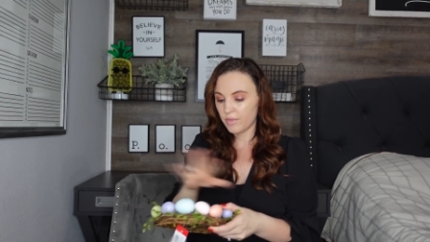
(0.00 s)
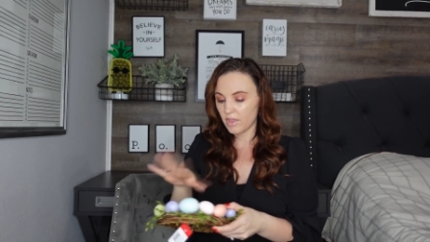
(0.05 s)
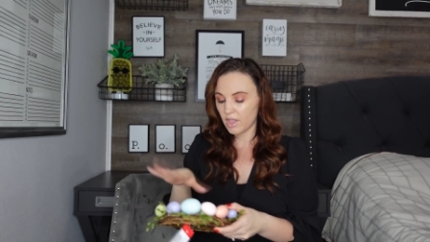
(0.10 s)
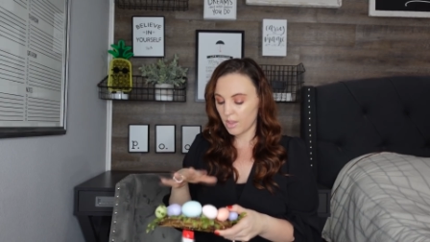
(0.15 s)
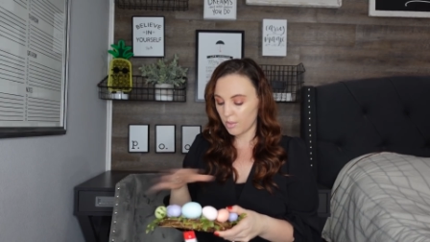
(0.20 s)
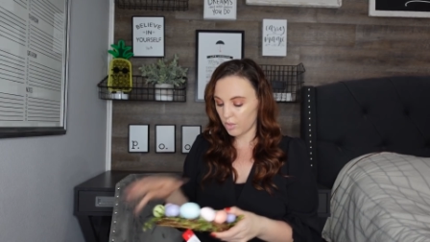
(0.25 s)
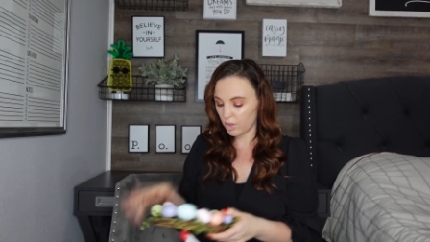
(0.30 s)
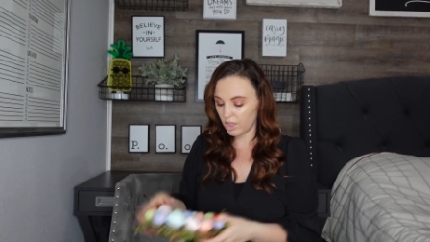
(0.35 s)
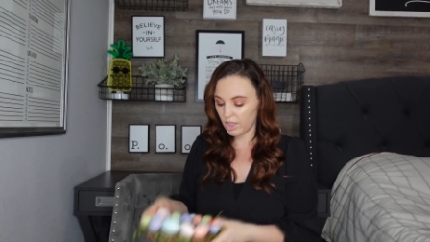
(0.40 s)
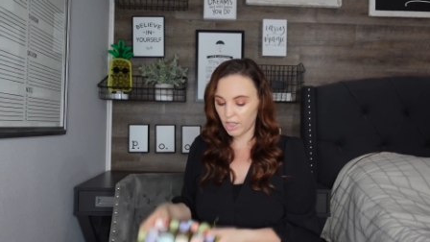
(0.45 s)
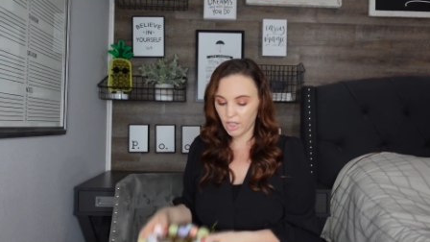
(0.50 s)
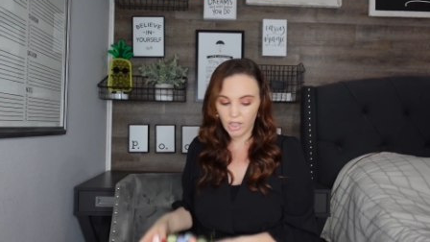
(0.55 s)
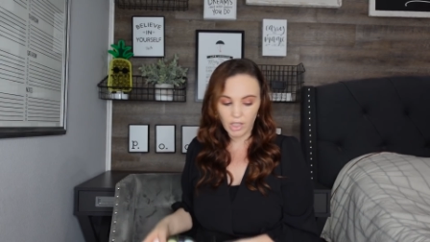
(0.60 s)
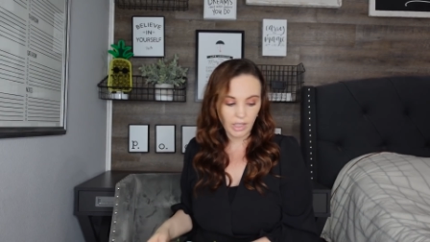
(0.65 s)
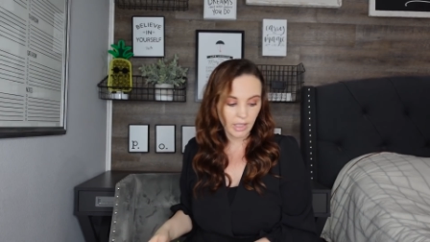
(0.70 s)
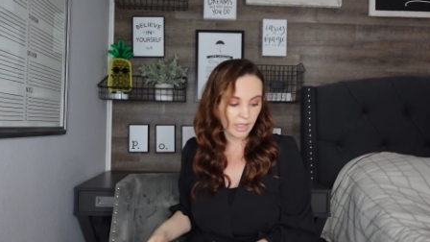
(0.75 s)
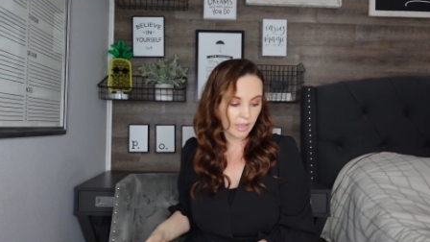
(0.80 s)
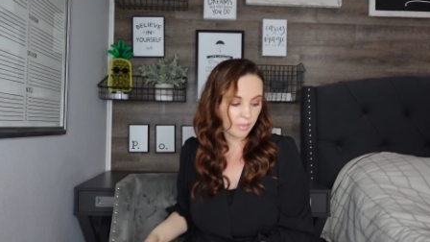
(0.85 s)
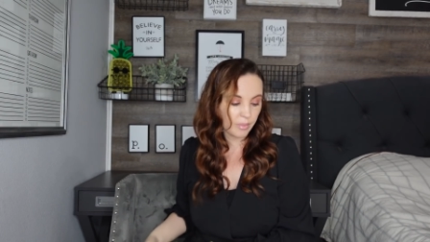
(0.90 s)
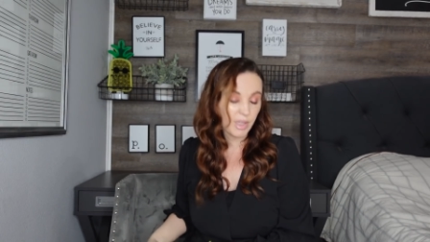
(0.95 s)
them really
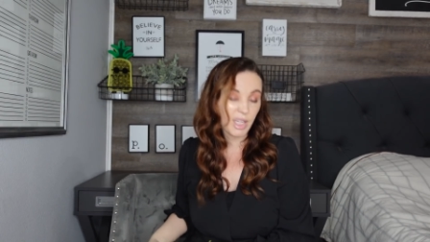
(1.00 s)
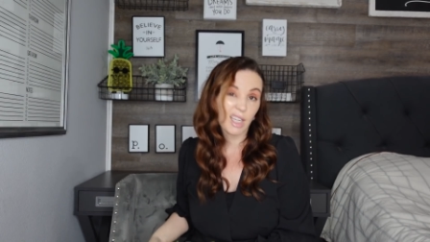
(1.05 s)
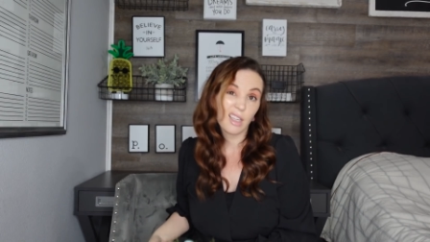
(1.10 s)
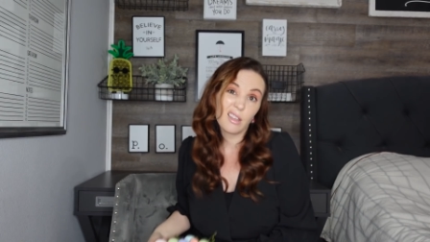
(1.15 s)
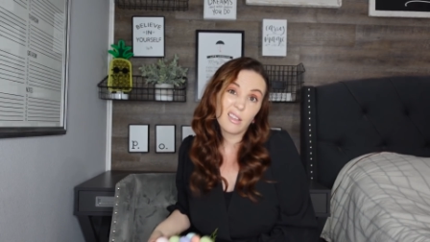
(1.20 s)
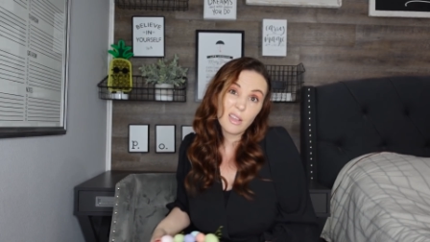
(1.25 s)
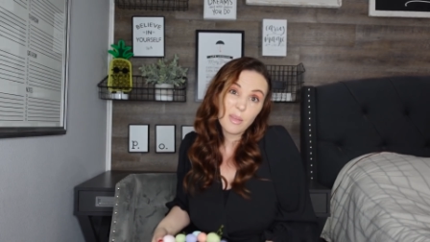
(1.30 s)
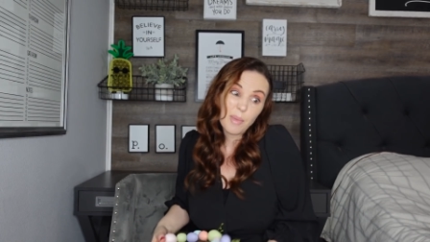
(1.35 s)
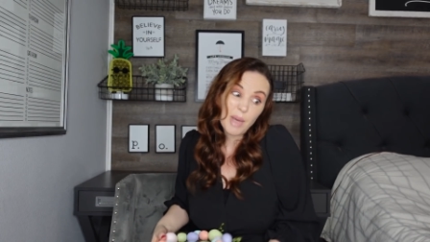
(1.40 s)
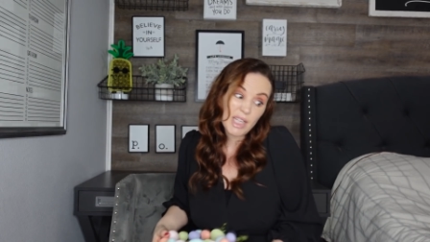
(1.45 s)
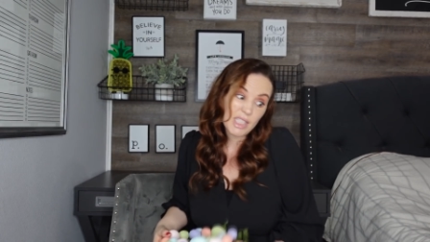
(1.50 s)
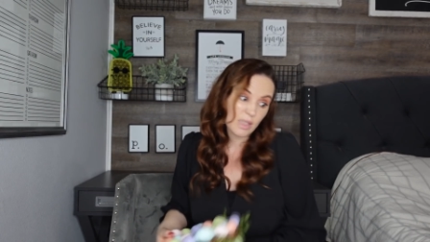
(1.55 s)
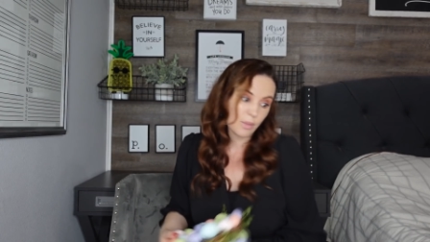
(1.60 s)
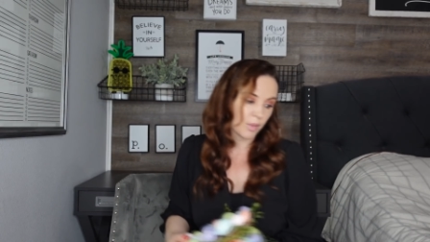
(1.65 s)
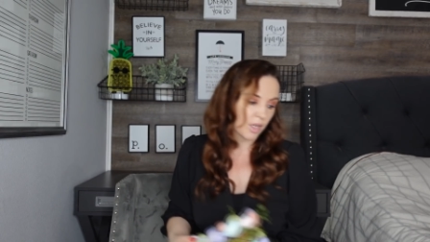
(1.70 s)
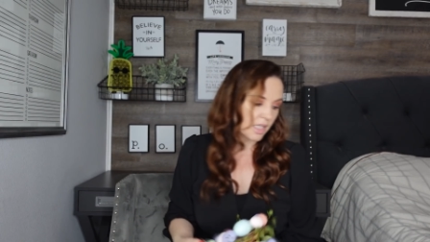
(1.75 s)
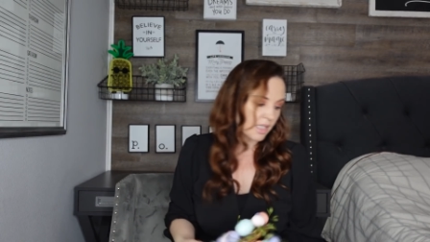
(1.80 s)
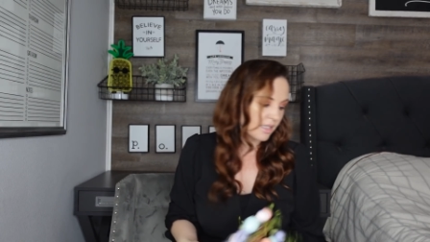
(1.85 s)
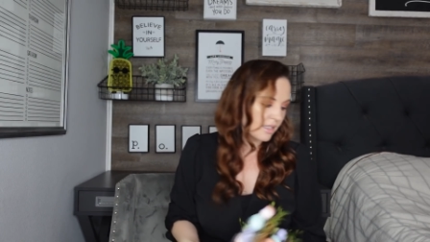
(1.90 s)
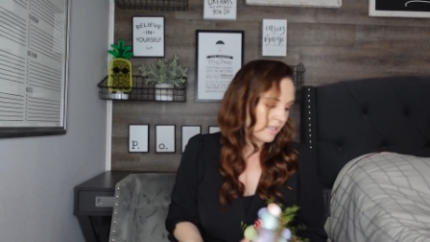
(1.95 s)
good and pick the best
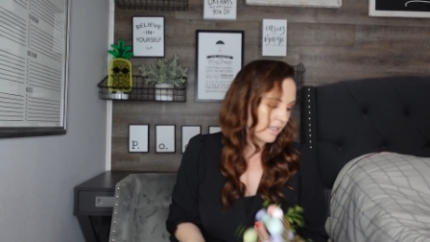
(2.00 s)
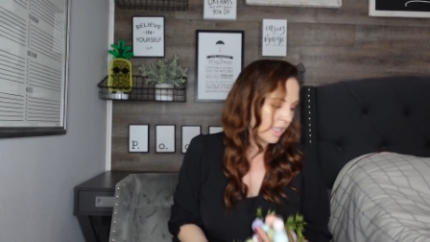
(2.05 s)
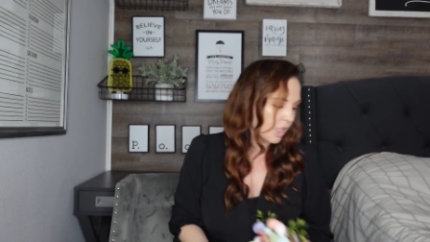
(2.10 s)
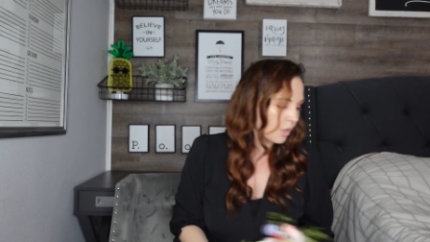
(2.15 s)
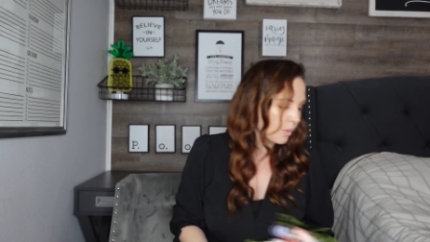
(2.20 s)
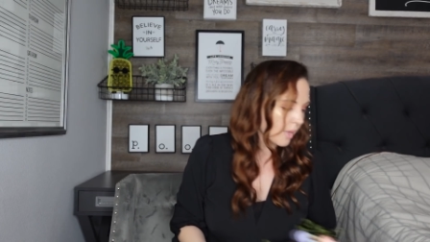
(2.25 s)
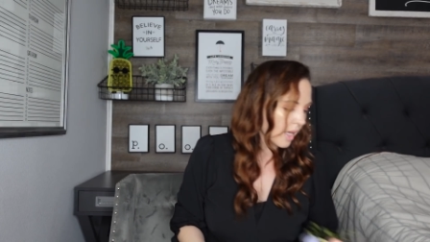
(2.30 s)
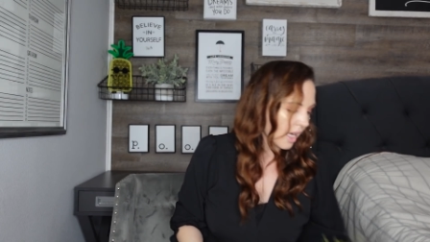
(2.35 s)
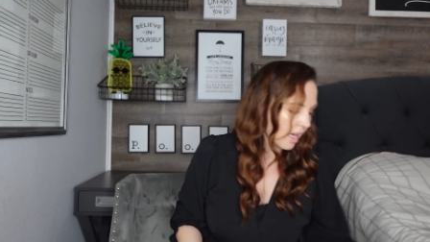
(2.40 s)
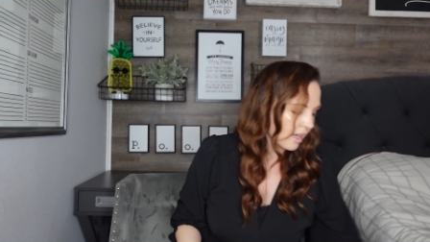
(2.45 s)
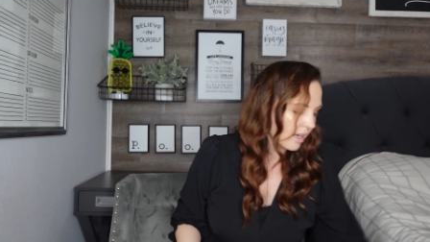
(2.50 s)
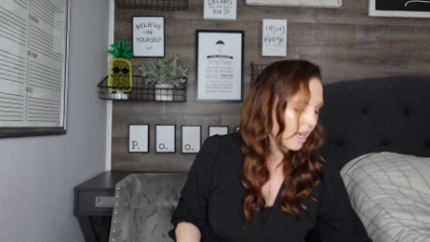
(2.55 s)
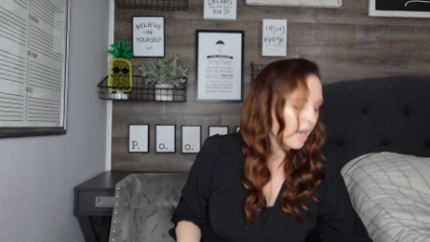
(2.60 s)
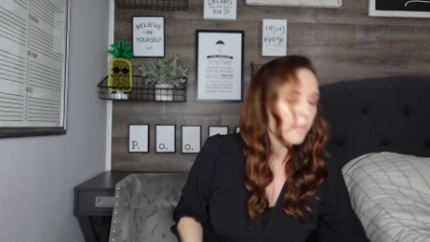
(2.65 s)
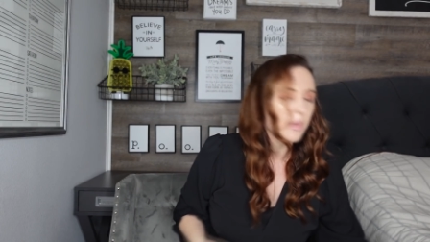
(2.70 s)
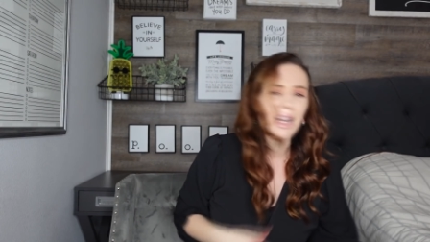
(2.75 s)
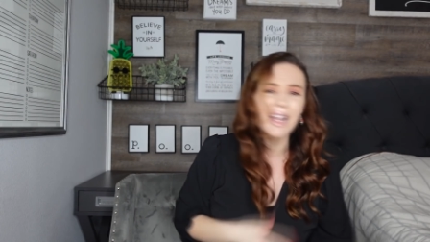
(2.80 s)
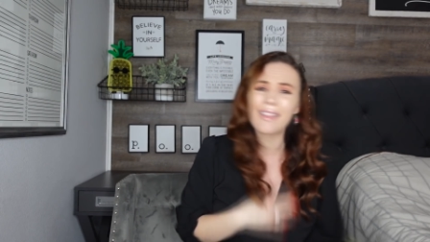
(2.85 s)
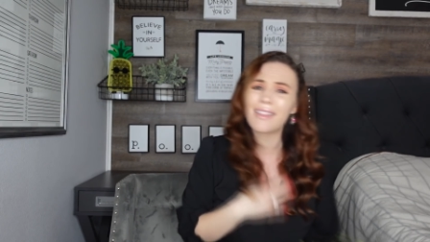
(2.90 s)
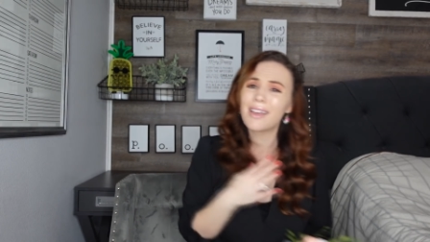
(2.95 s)
ones that you can
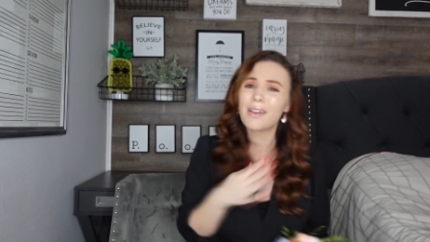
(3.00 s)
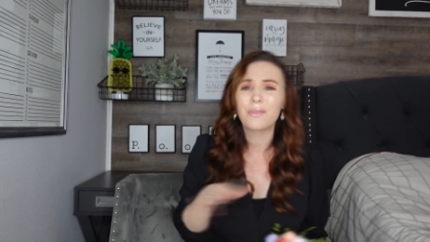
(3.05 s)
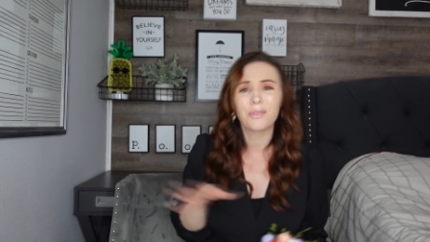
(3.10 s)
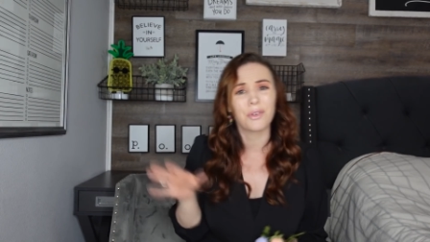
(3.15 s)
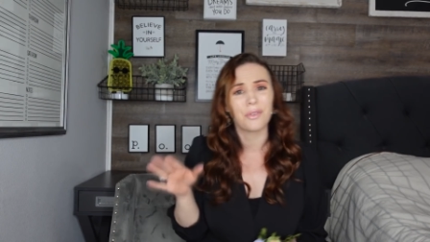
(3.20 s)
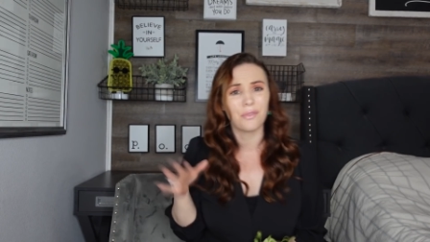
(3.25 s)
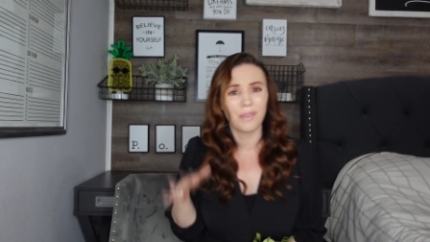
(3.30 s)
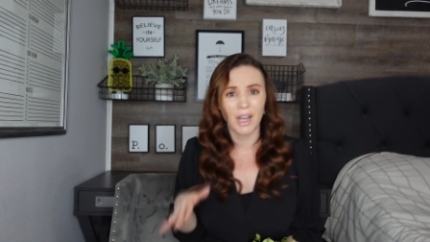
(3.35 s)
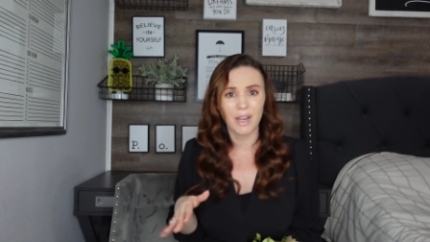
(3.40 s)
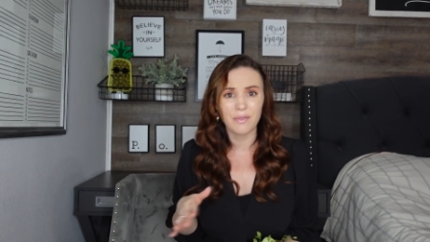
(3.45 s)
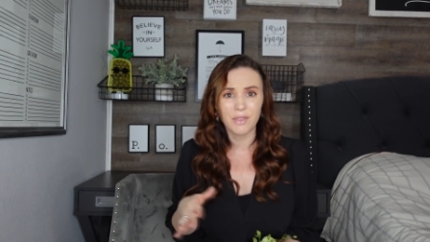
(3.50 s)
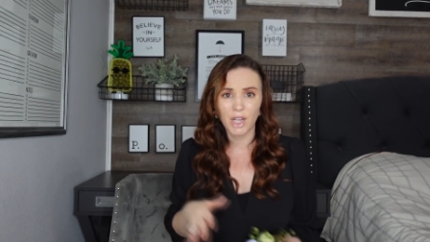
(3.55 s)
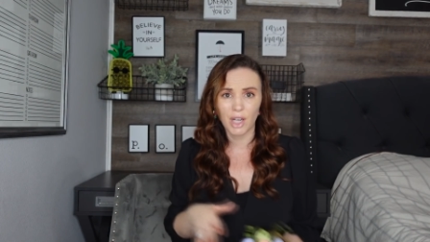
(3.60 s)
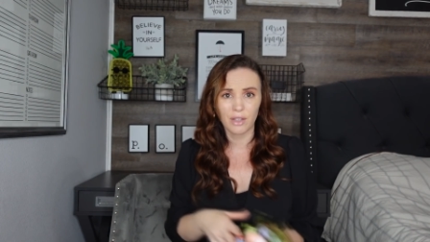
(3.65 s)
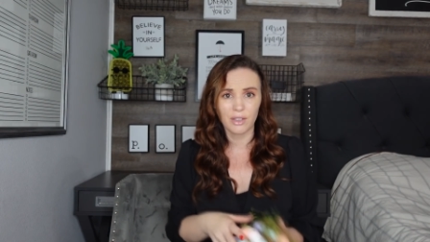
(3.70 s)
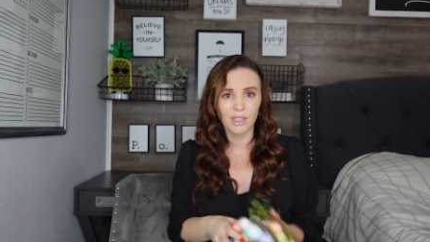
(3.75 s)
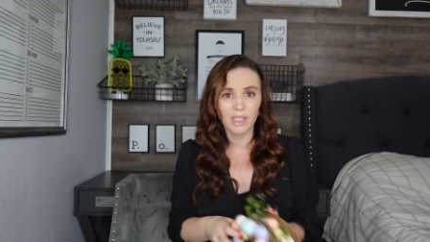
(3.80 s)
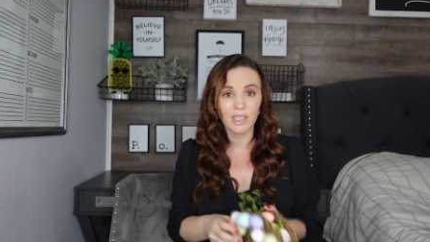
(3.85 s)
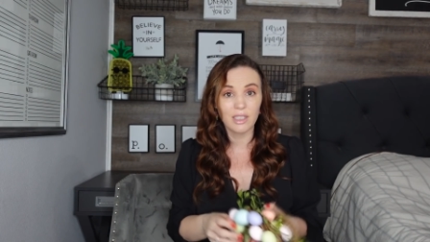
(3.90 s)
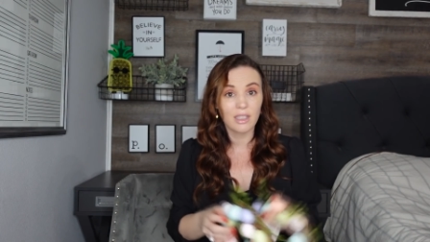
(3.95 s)
out. But I think for
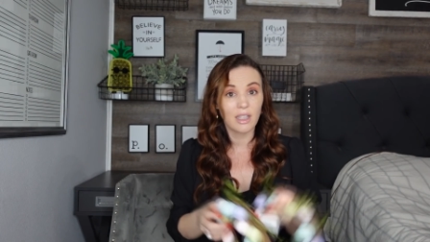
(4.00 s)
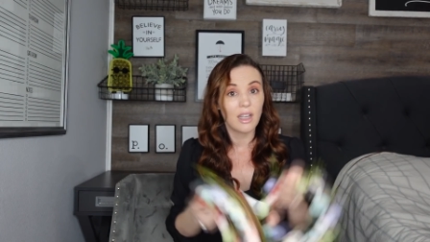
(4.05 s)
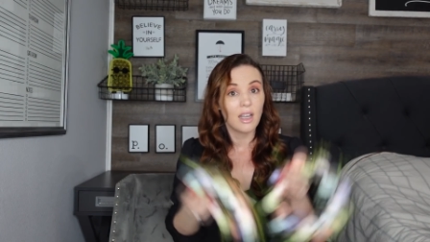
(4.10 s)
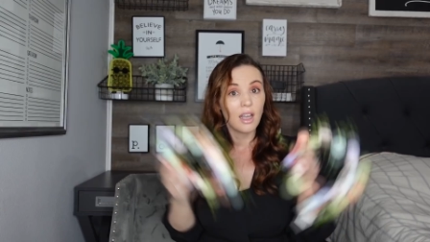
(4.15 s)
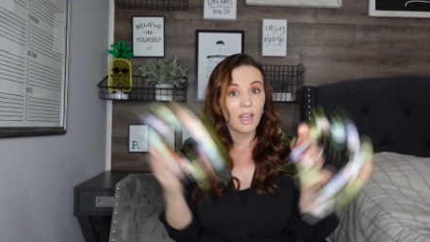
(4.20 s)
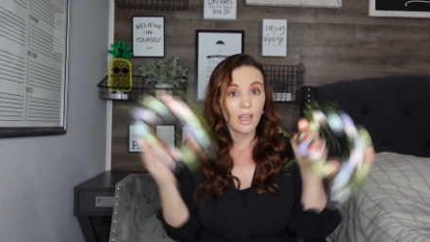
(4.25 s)
$5